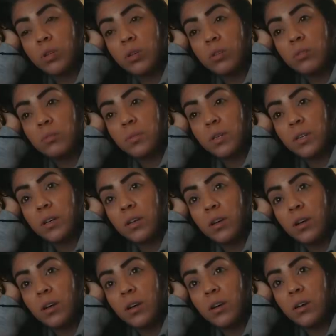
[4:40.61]
Oh my
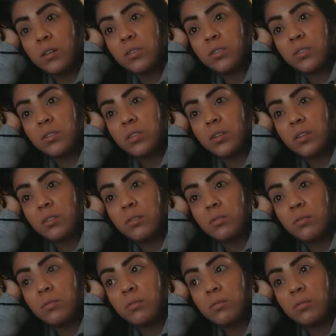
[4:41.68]
gosh,
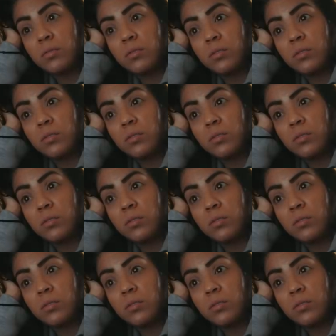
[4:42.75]
no.